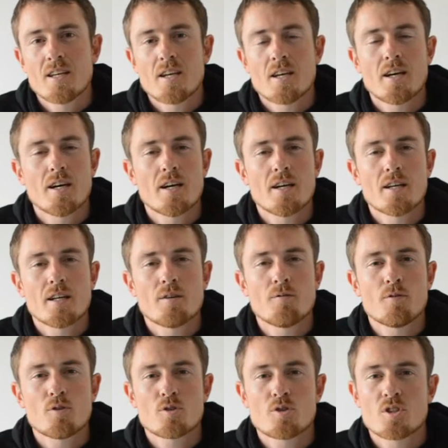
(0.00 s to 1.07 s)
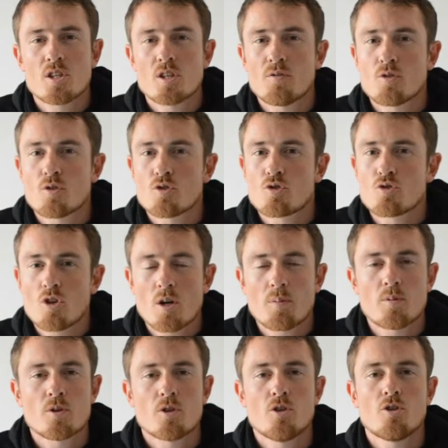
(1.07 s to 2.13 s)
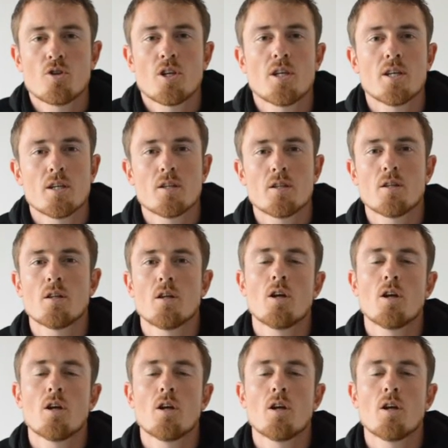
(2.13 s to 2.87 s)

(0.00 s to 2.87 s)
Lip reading: If you're dropping your heel